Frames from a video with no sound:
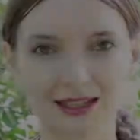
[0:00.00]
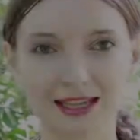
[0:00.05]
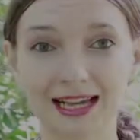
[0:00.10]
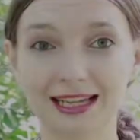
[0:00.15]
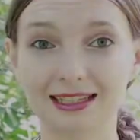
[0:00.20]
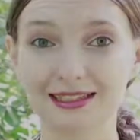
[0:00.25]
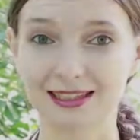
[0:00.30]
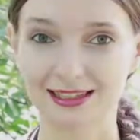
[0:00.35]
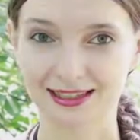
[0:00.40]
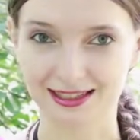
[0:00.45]

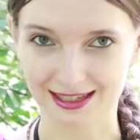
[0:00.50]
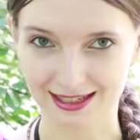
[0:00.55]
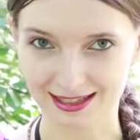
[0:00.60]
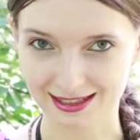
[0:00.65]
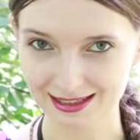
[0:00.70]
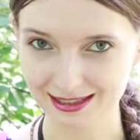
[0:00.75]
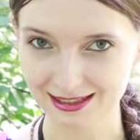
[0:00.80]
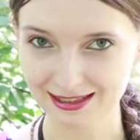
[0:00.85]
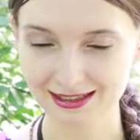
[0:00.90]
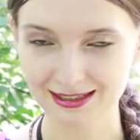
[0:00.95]
And
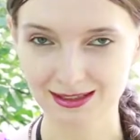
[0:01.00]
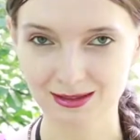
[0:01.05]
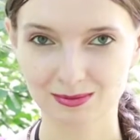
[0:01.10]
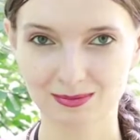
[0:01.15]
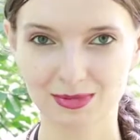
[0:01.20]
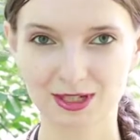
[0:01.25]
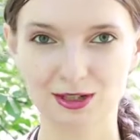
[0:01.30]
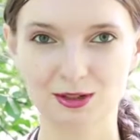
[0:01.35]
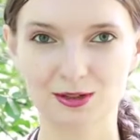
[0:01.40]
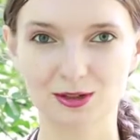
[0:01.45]
again,
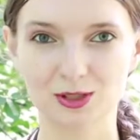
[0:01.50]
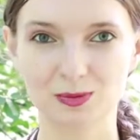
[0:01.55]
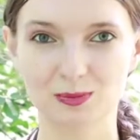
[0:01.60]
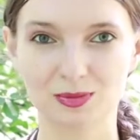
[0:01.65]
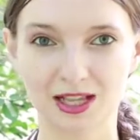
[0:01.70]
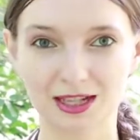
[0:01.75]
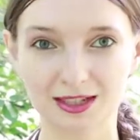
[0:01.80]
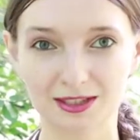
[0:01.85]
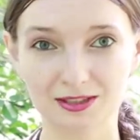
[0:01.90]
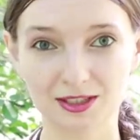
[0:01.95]
because
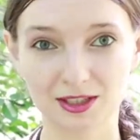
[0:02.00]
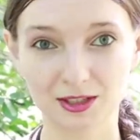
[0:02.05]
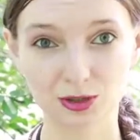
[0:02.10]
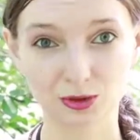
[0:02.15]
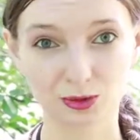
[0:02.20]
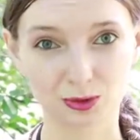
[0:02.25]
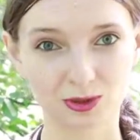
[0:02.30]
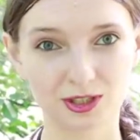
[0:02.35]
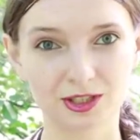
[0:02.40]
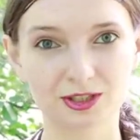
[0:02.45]
planetary
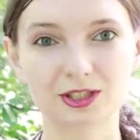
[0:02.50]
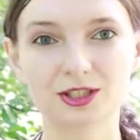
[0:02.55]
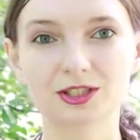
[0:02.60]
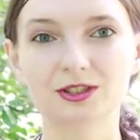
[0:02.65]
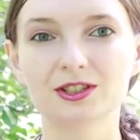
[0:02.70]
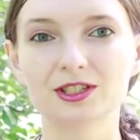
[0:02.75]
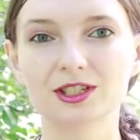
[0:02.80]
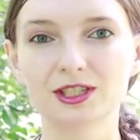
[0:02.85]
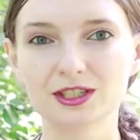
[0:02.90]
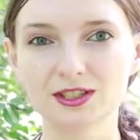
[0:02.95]
ruler here
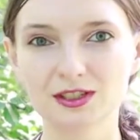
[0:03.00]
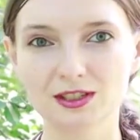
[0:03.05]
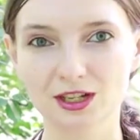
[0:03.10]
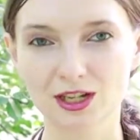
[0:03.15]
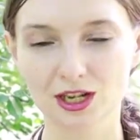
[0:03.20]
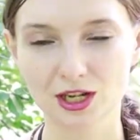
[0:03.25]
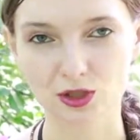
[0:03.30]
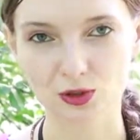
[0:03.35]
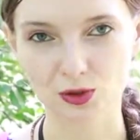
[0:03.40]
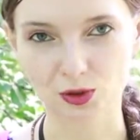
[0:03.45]
is
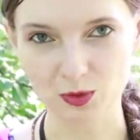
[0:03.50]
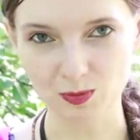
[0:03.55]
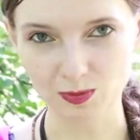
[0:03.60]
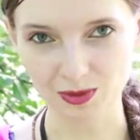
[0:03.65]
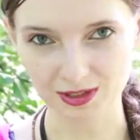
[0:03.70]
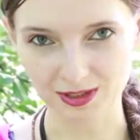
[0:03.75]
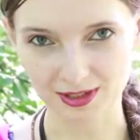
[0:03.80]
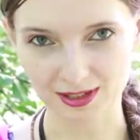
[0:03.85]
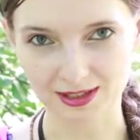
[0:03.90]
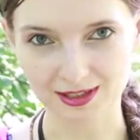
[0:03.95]

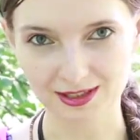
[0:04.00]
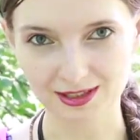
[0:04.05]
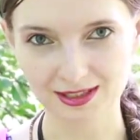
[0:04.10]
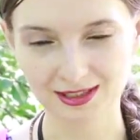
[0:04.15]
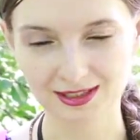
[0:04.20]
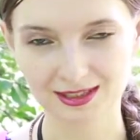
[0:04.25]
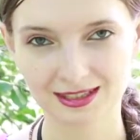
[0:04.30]
Jupiter,